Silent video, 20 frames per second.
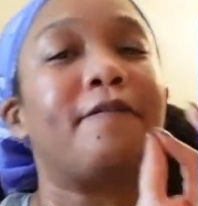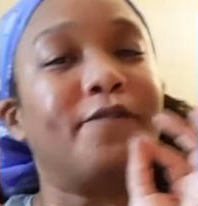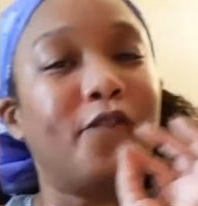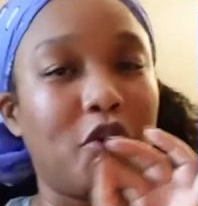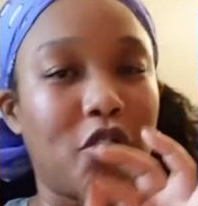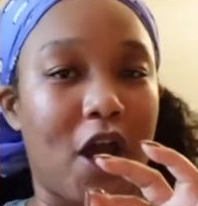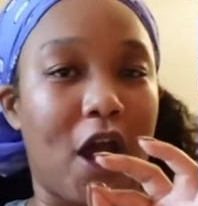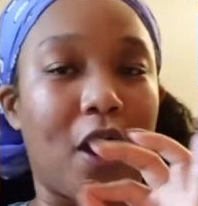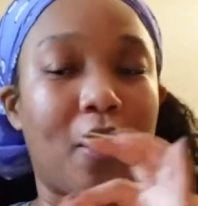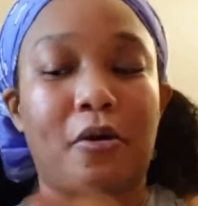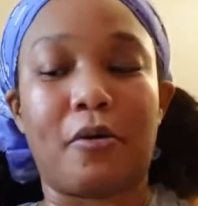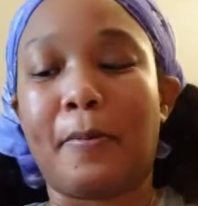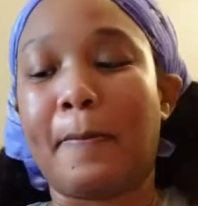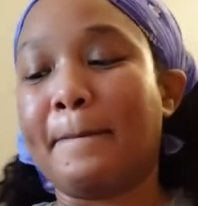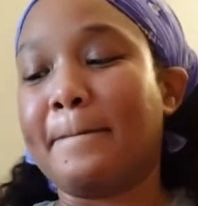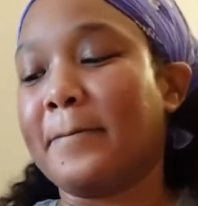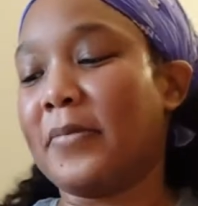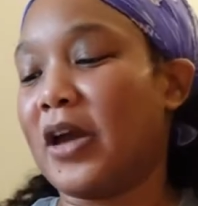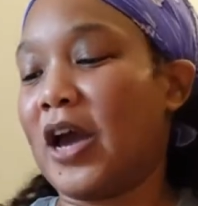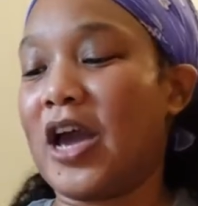for now.
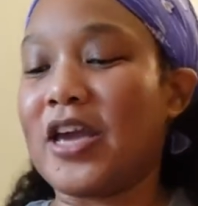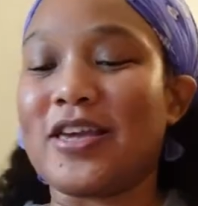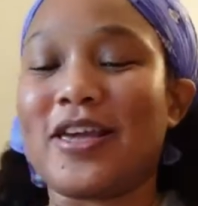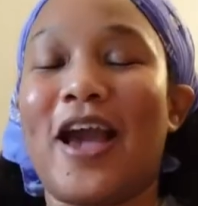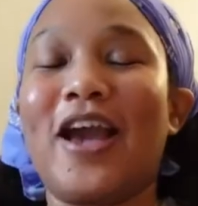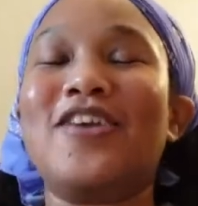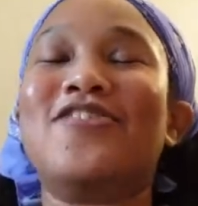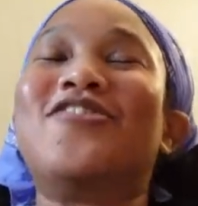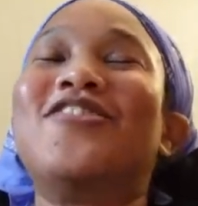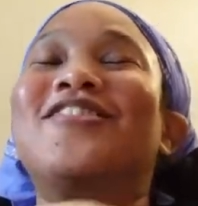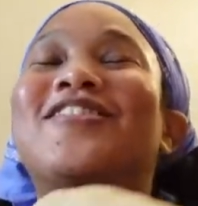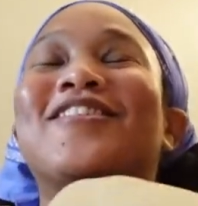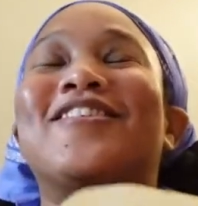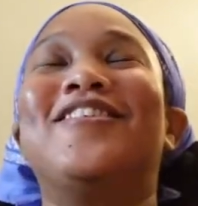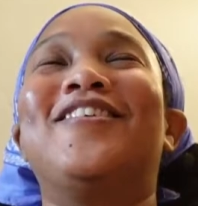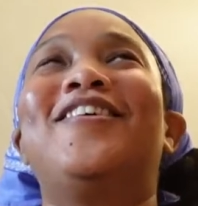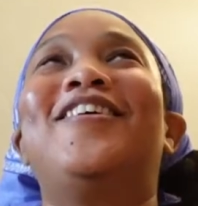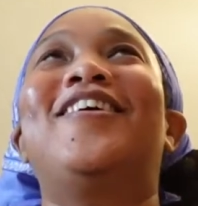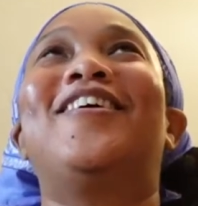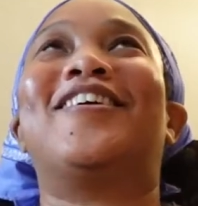I, I just,
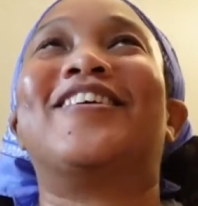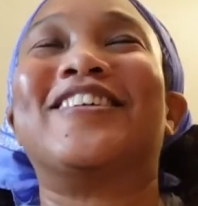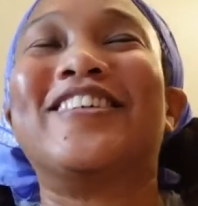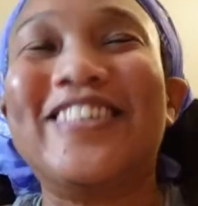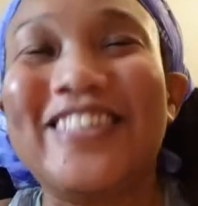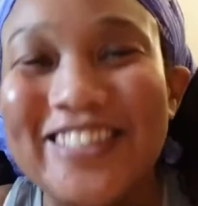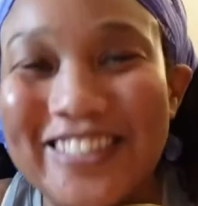oh,